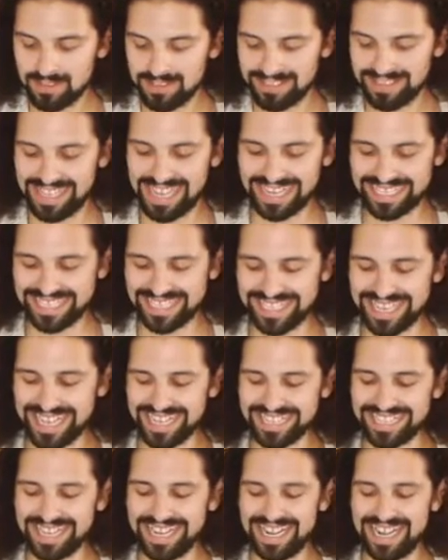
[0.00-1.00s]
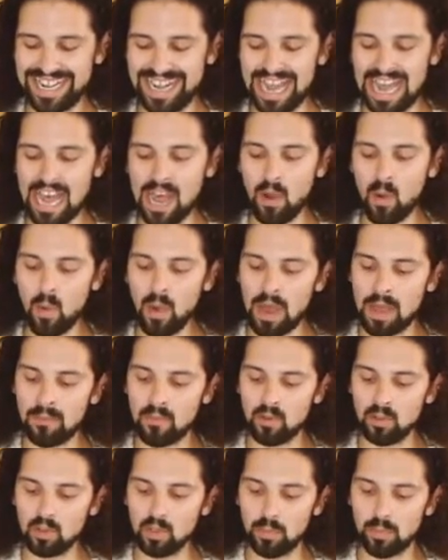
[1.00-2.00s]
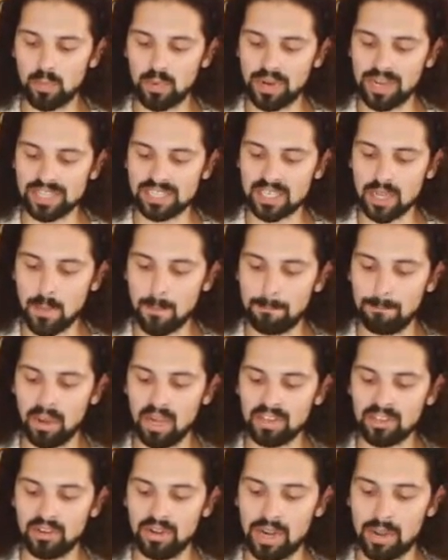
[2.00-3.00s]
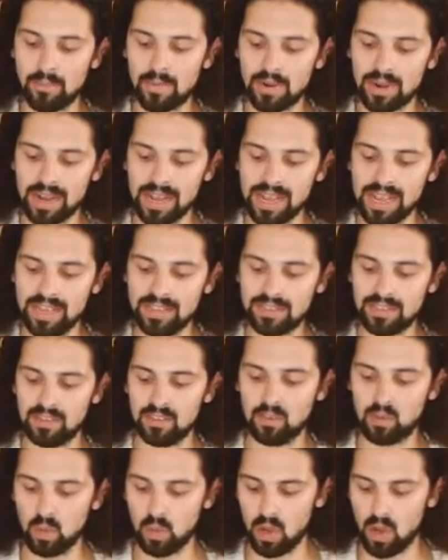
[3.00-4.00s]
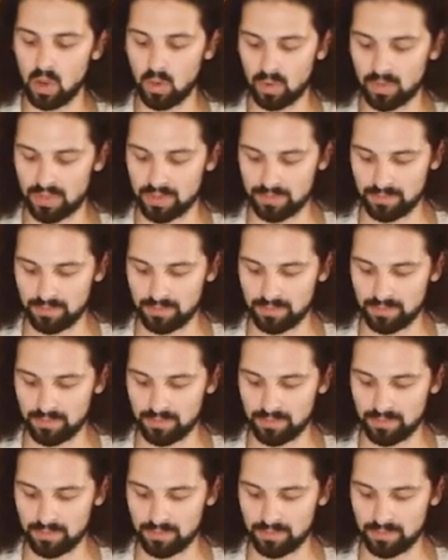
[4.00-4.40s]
That's it. Now I'm going to press button number 8 to load.